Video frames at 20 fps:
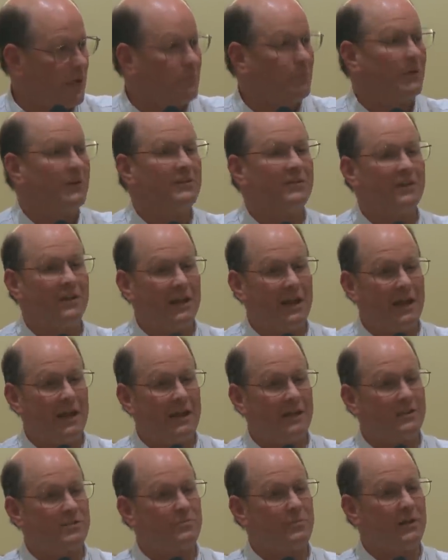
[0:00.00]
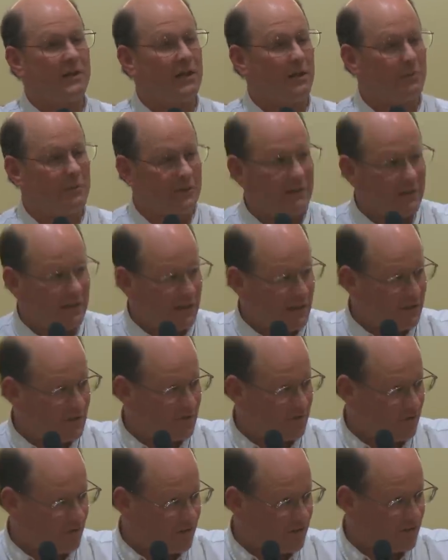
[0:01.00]
But today it's becoming
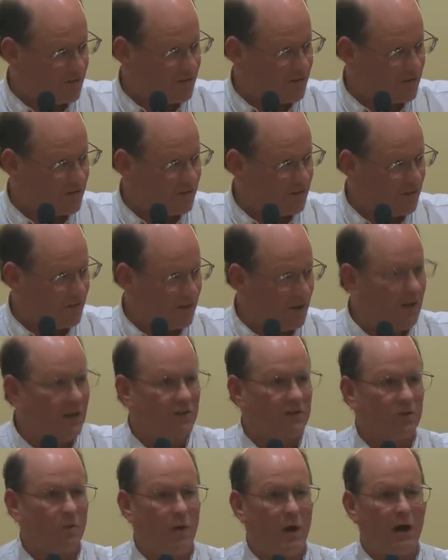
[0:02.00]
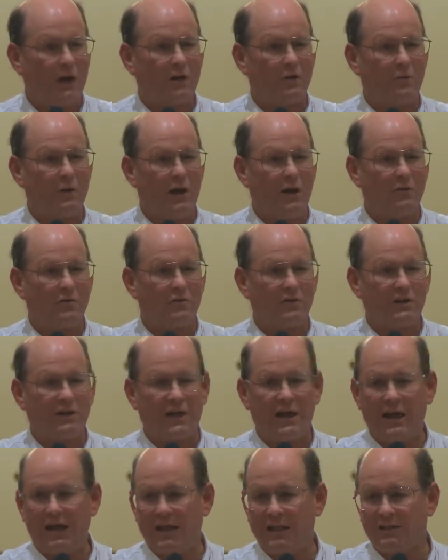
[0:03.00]
dangerous. To walk around with a
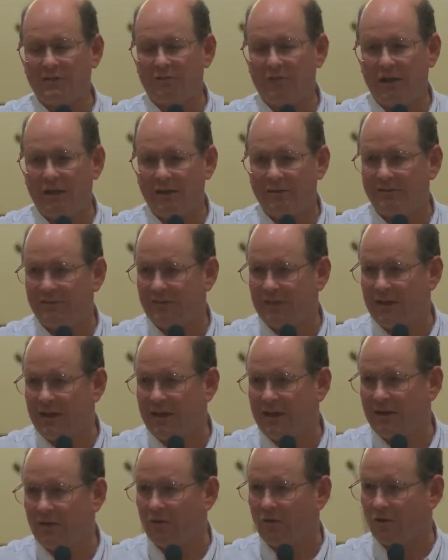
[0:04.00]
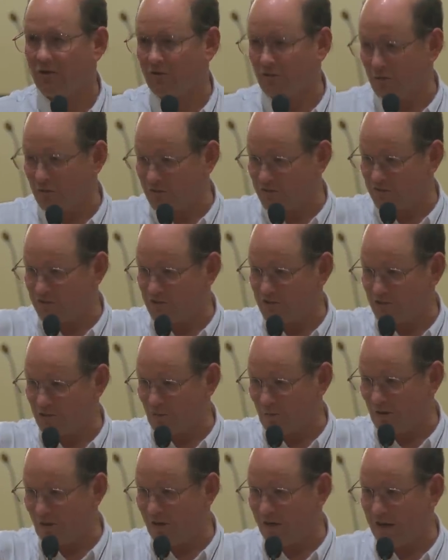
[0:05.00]
collar on today, or to a sister
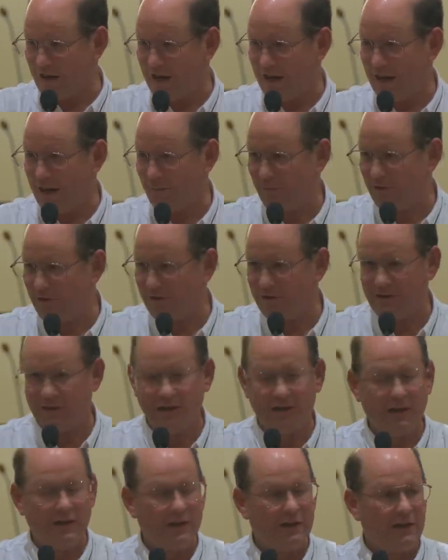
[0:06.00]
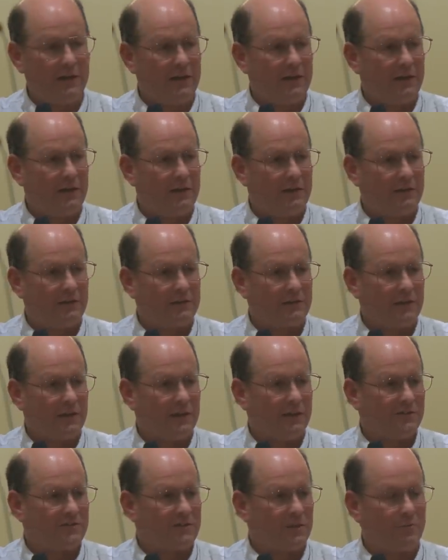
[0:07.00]
wearing a habit,
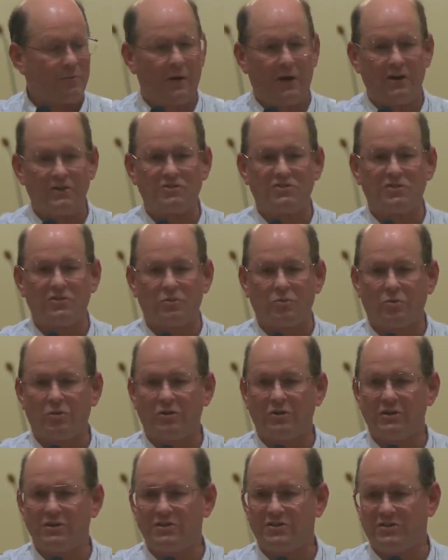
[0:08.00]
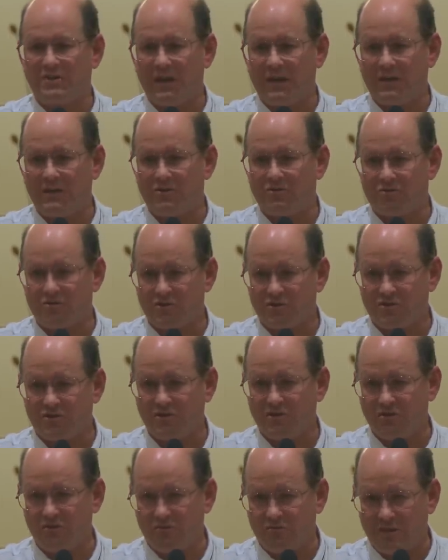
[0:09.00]
in some parts of the world it's dangerous
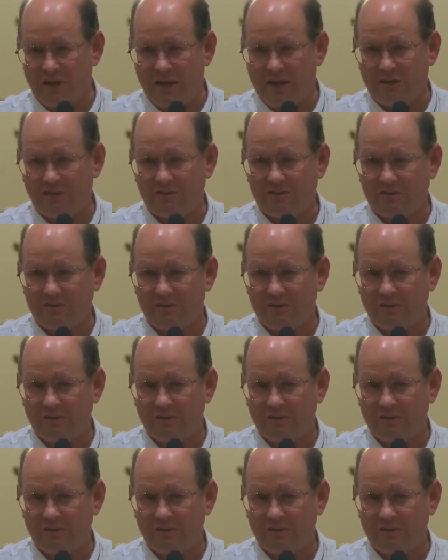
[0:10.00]
to do that.